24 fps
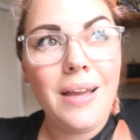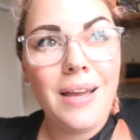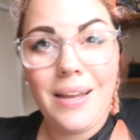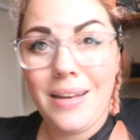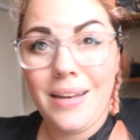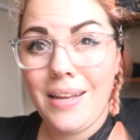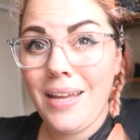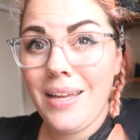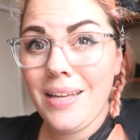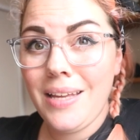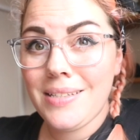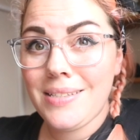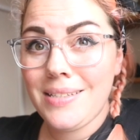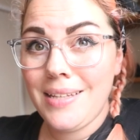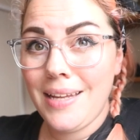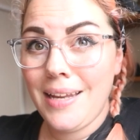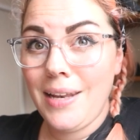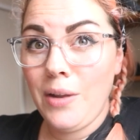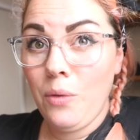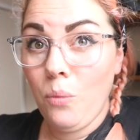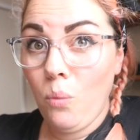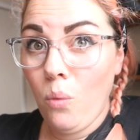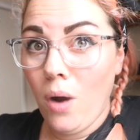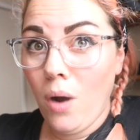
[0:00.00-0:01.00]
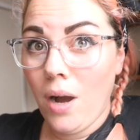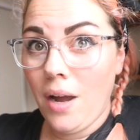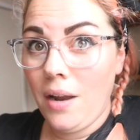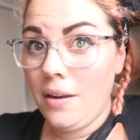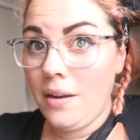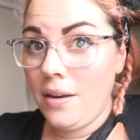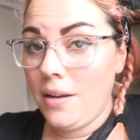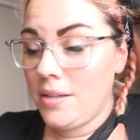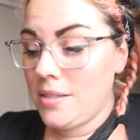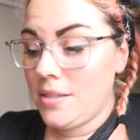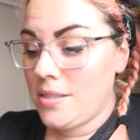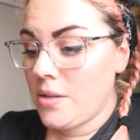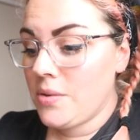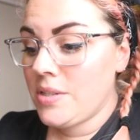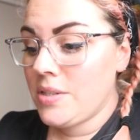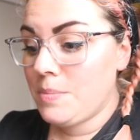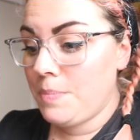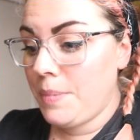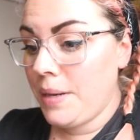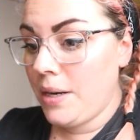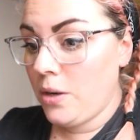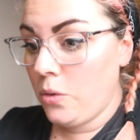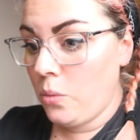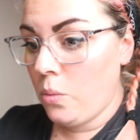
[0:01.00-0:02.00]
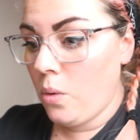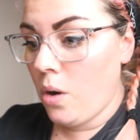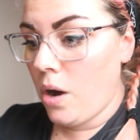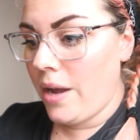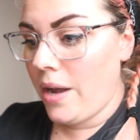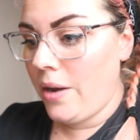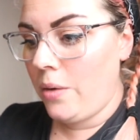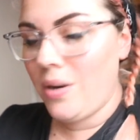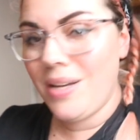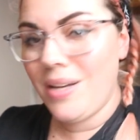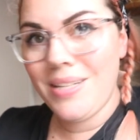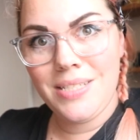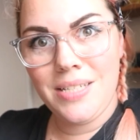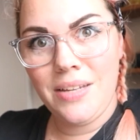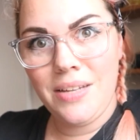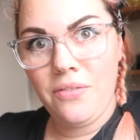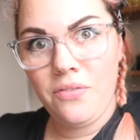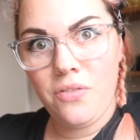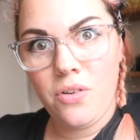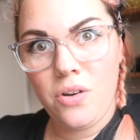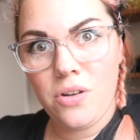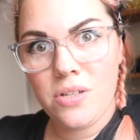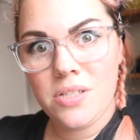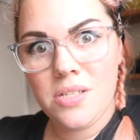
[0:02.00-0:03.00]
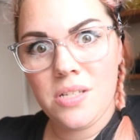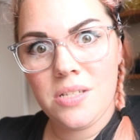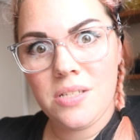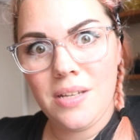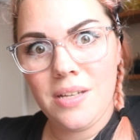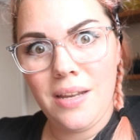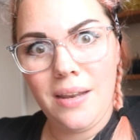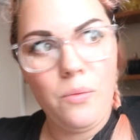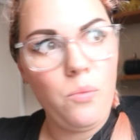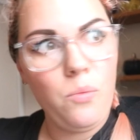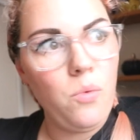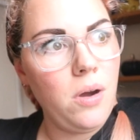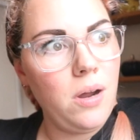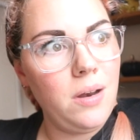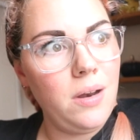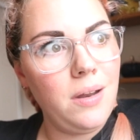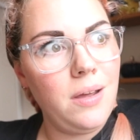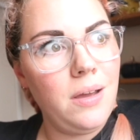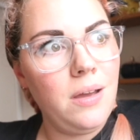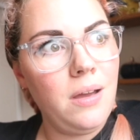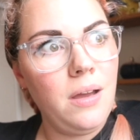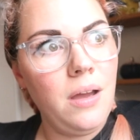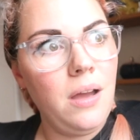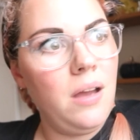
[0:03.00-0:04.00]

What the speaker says: and he is nearly one, so it's been a while, as if Fox is nearly one.